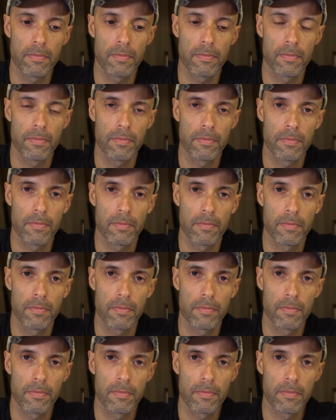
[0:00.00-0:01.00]

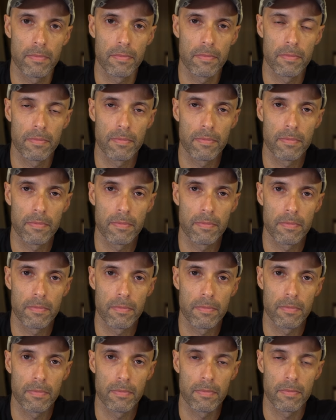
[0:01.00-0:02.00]

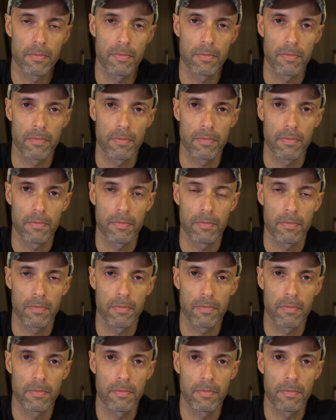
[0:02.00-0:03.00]

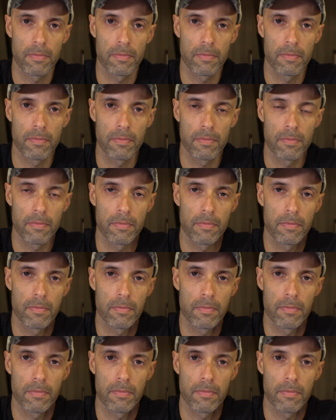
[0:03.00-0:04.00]

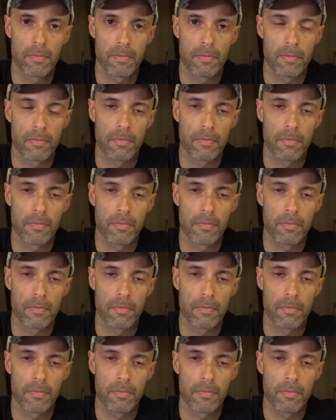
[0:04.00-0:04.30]
The person shown says nothing.